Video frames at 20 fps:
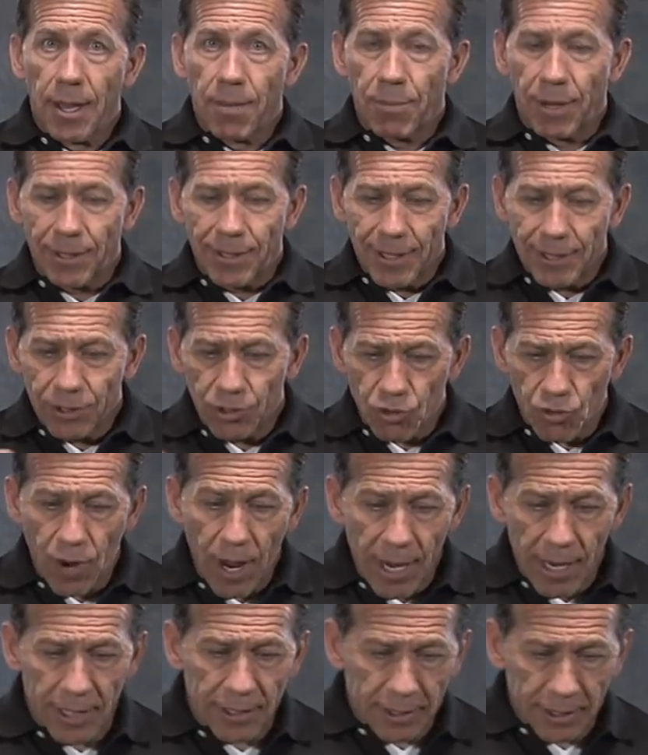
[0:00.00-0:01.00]
But this
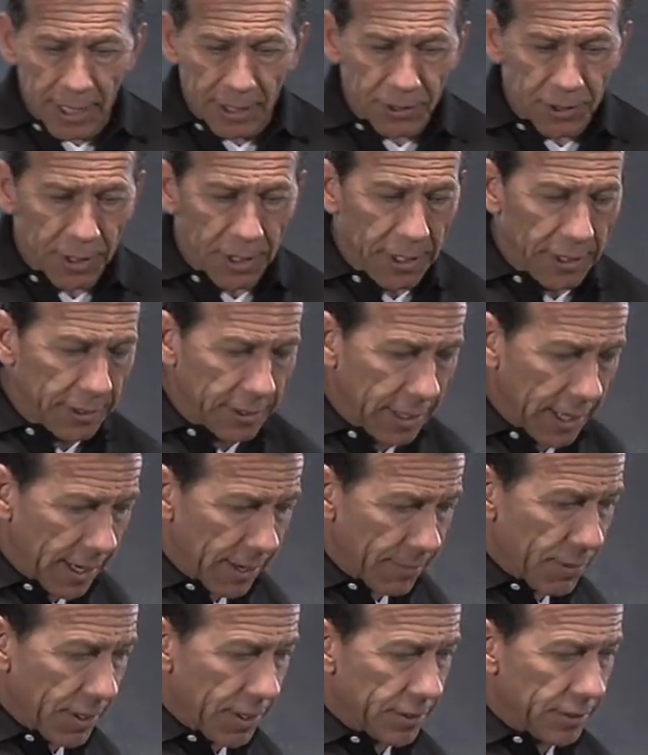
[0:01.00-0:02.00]
training session is
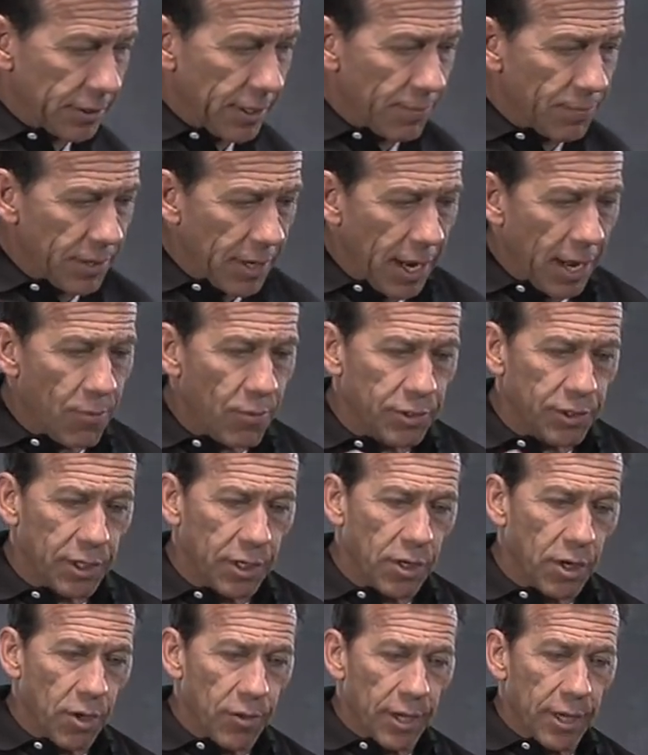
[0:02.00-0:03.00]
something that I want you
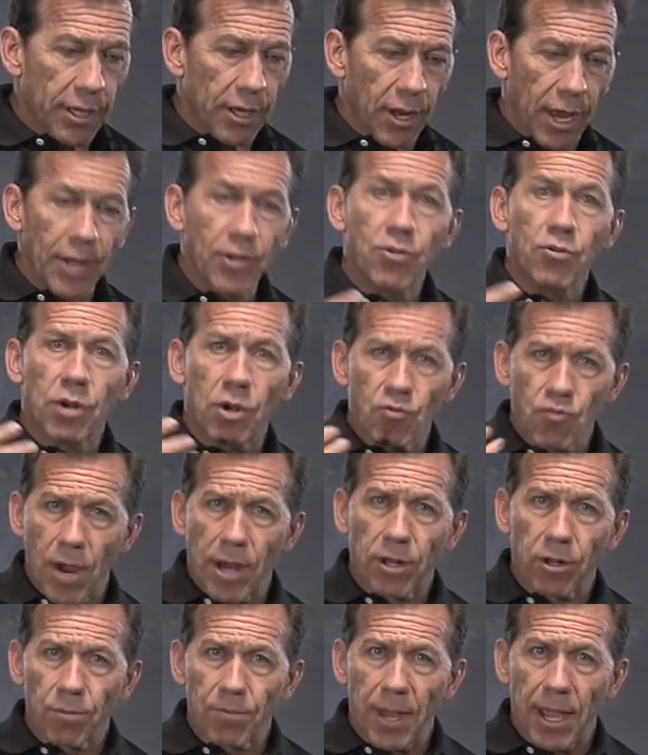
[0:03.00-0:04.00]
to know that I do on a
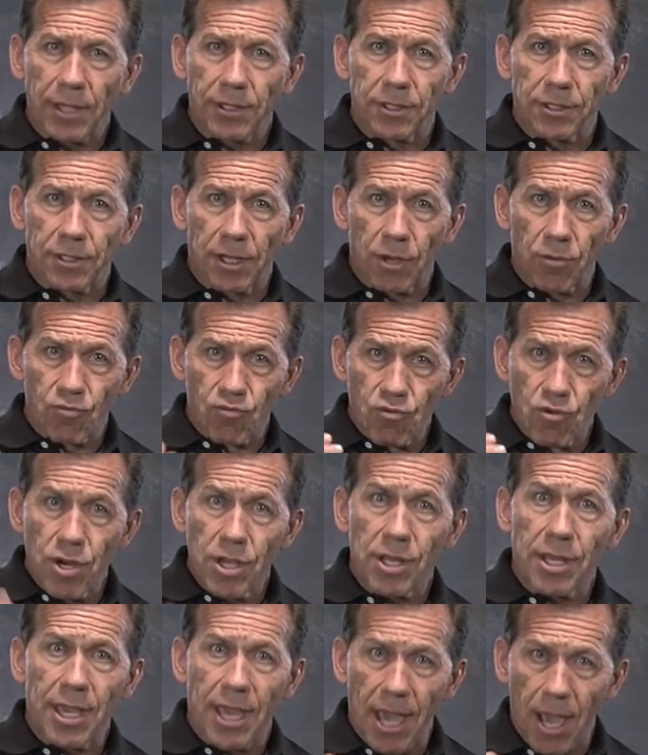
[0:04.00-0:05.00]
regular basis, and it
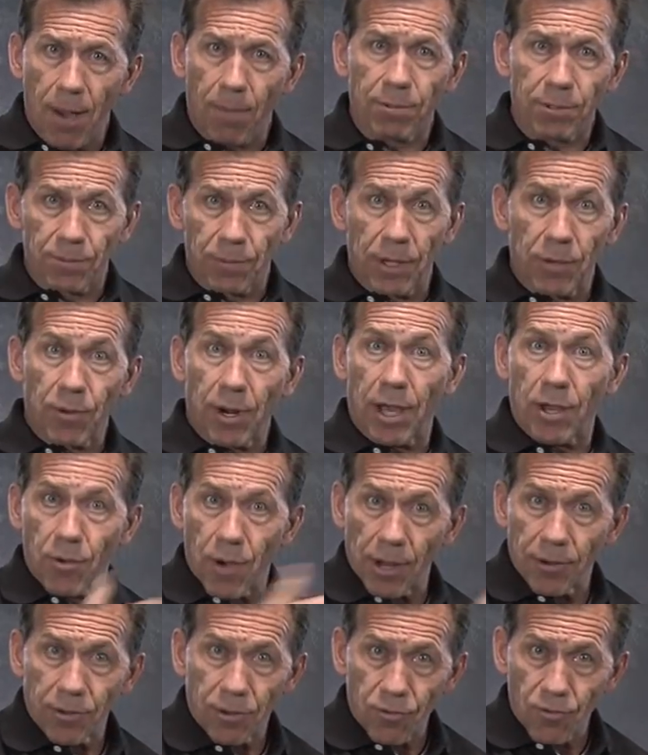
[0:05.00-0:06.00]
really helps me when I go
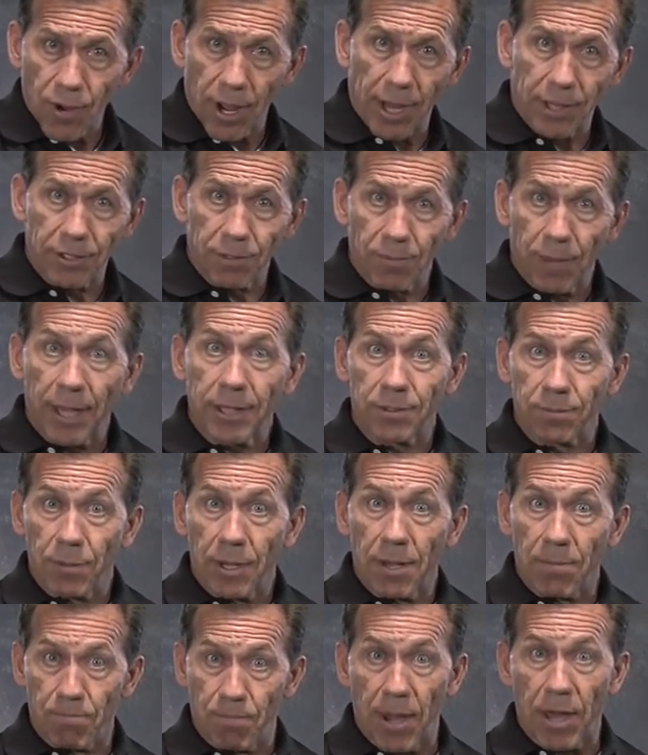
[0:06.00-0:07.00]
out to the range. It makes
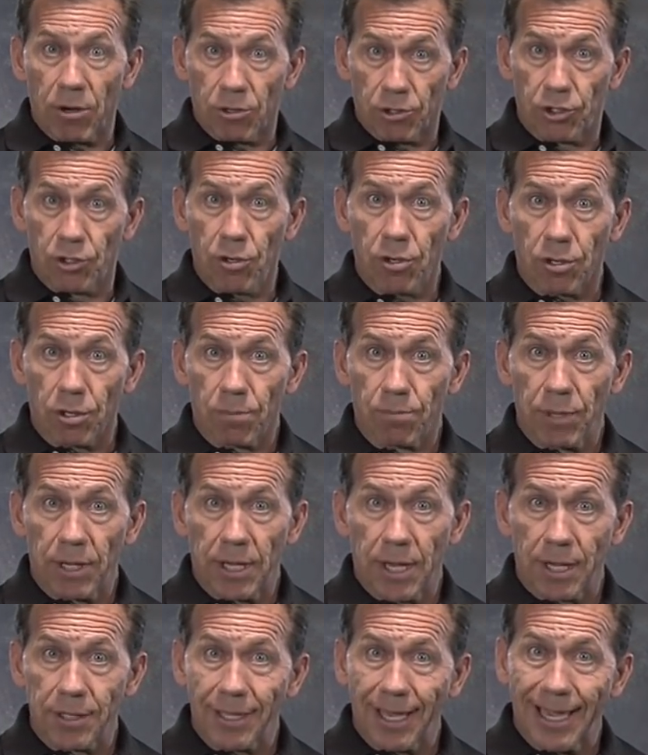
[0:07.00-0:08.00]
me a better shooter
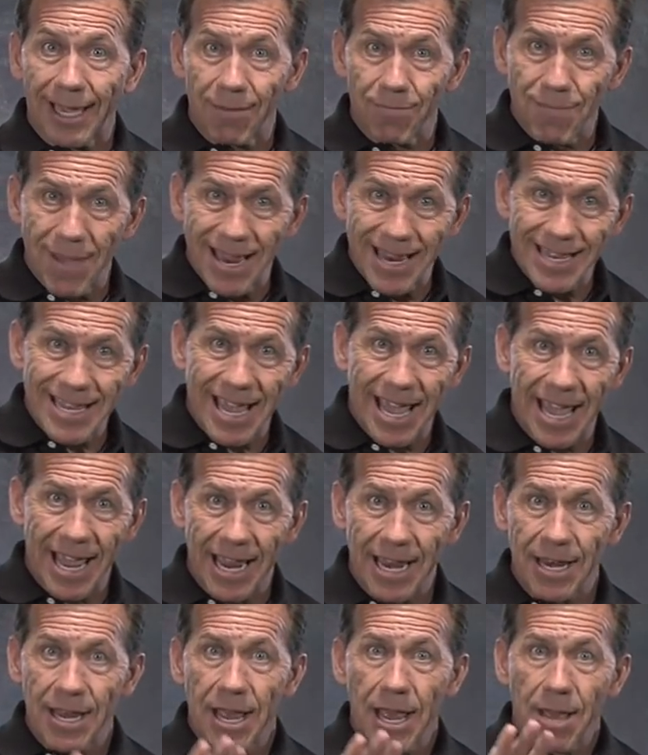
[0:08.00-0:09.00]
because I can
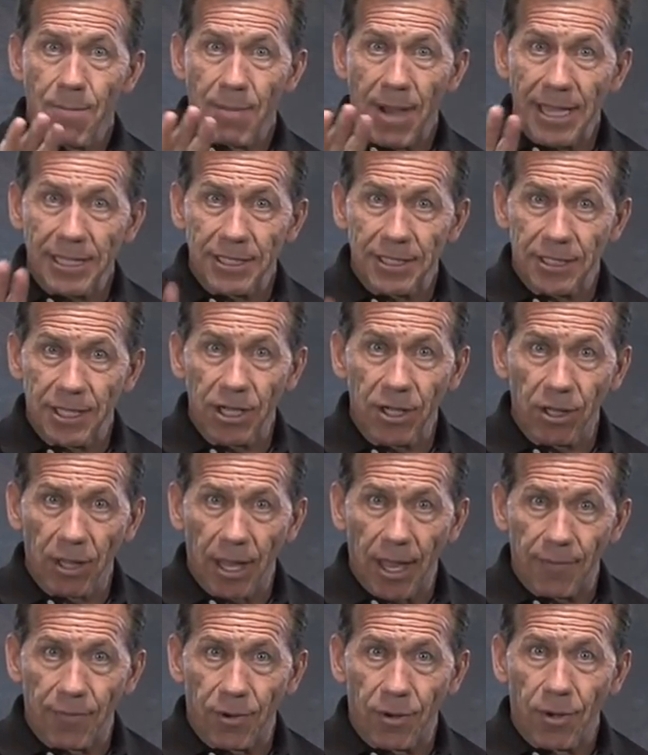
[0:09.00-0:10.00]
maintain my skill
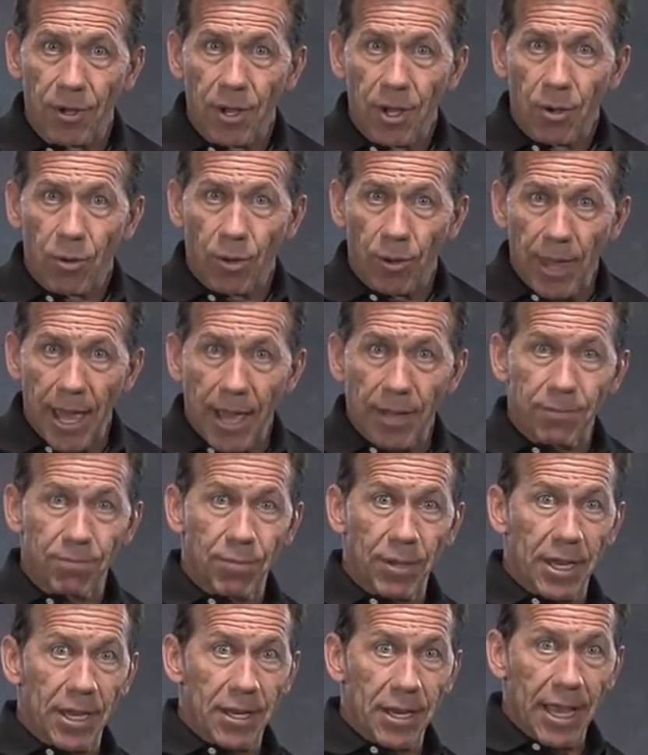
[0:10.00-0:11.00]
level without
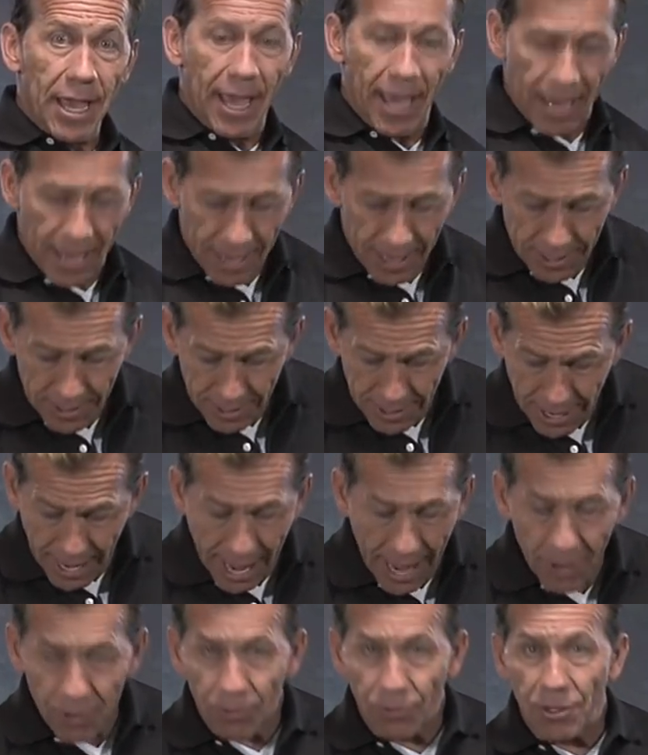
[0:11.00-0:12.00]
being
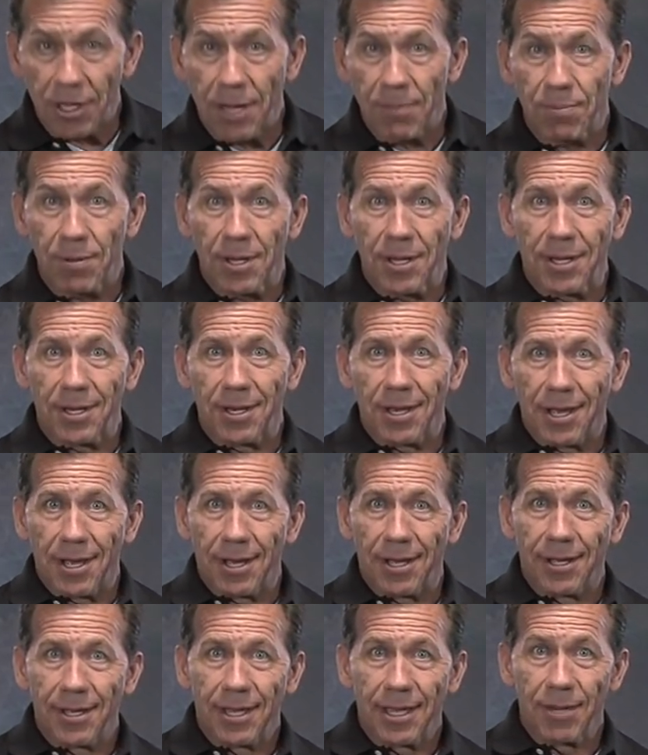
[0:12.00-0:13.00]
ankle deep
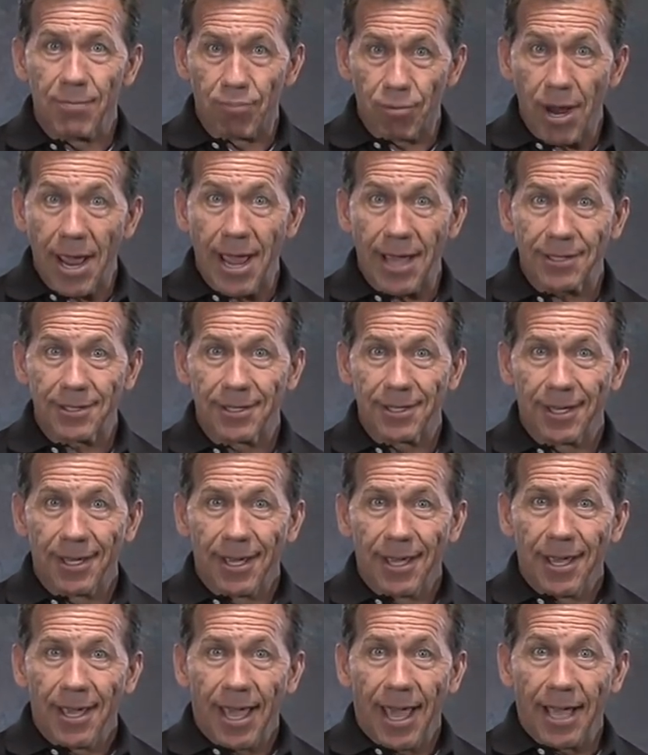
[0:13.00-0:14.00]
in brass
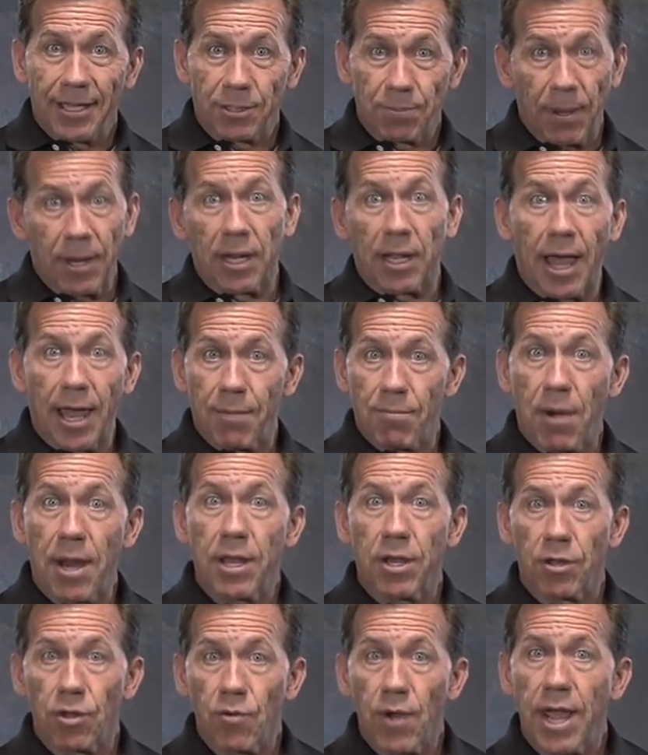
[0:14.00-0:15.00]
and spending a lot of
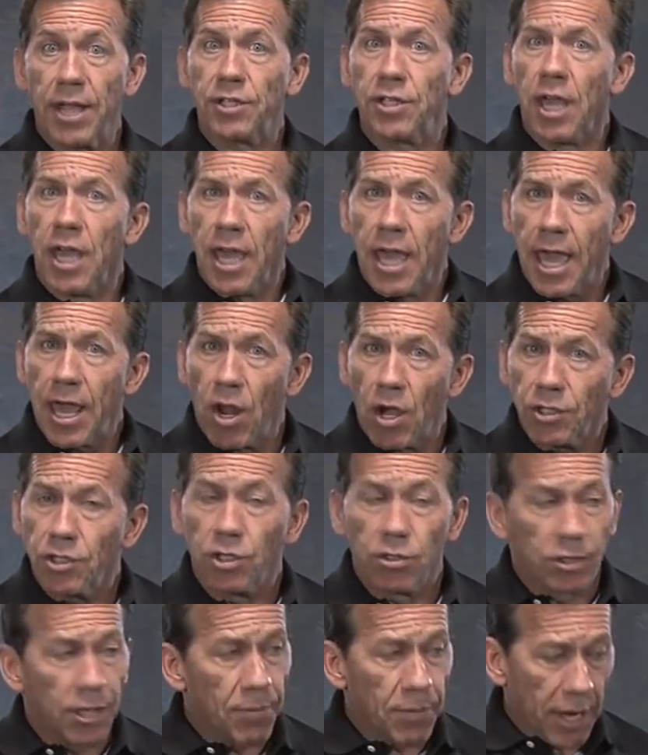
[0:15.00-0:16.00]
money on the range, and
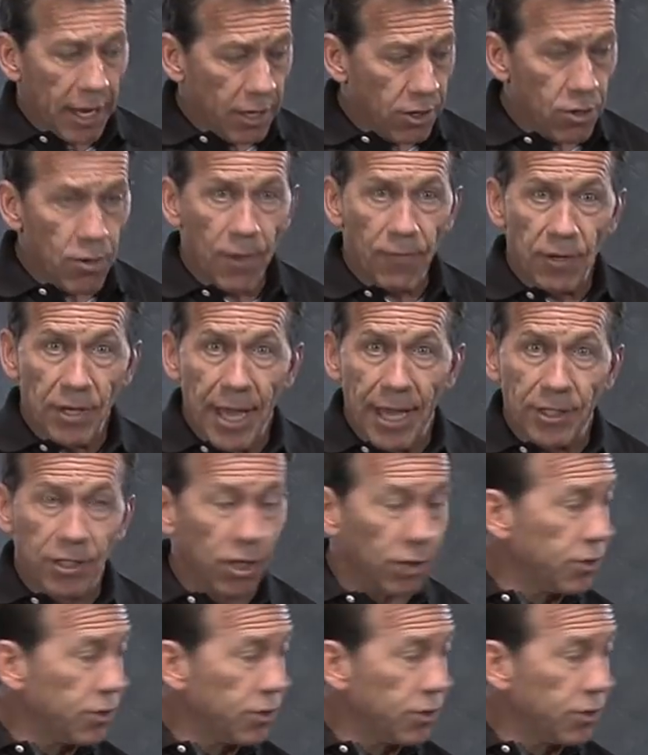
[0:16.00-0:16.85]
also something I can do every day. So